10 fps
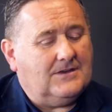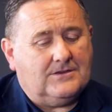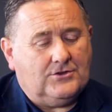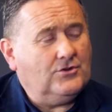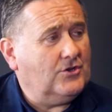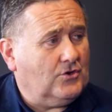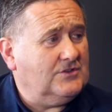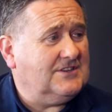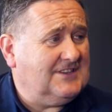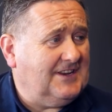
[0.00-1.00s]
Yeah, you know you're
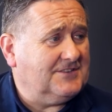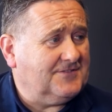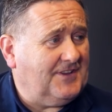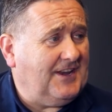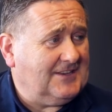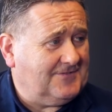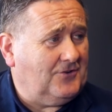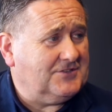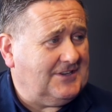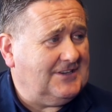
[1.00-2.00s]
going to dinners for the next
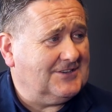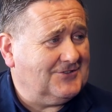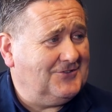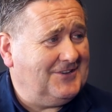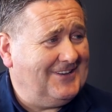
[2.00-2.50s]
40 years, don't